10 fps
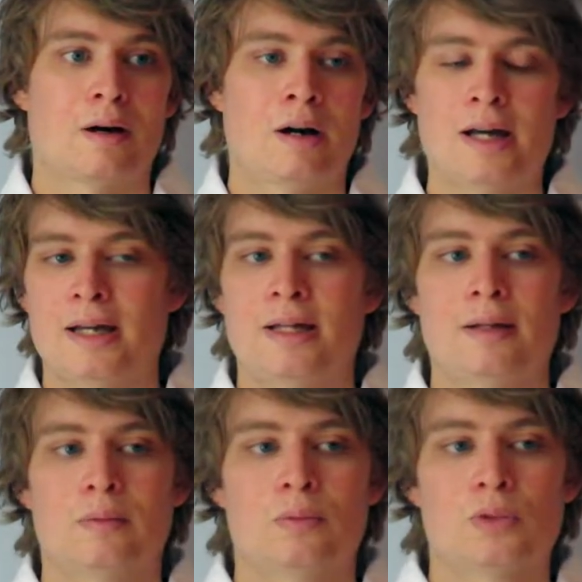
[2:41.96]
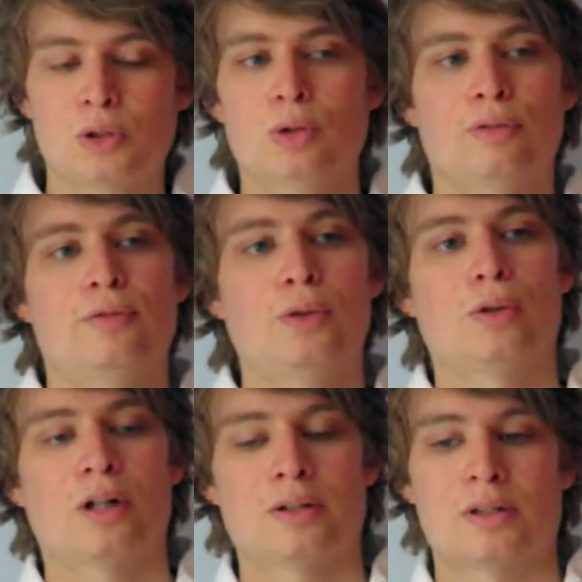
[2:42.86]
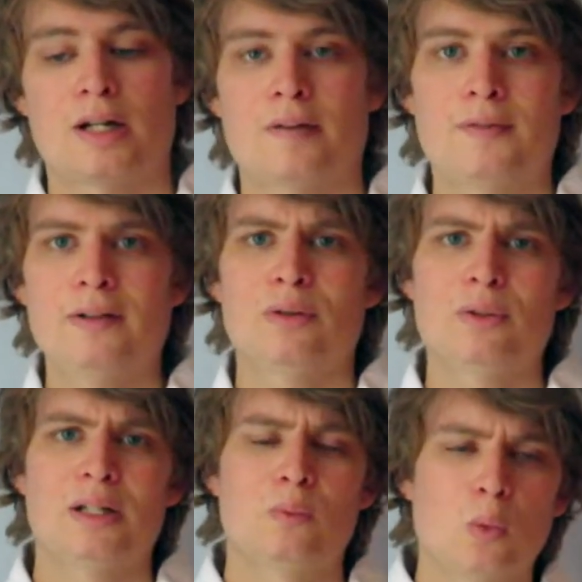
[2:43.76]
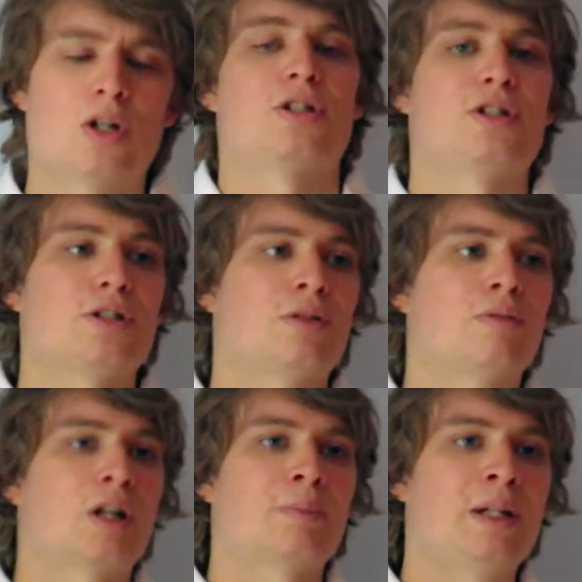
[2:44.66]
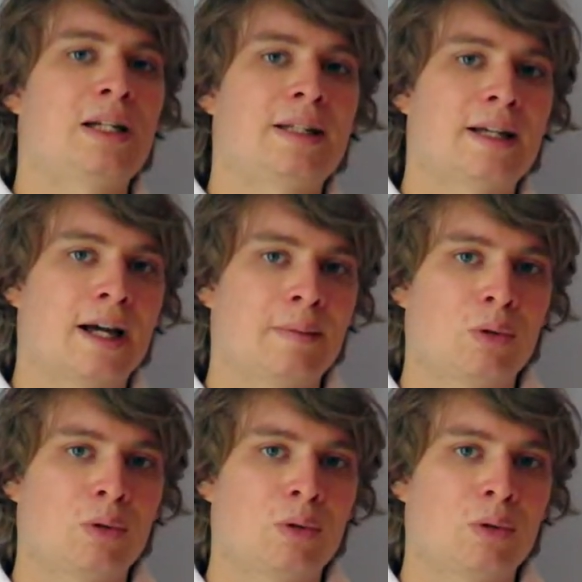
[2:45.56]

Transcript: I sort of thought I was like I've never really watched a rugby league game.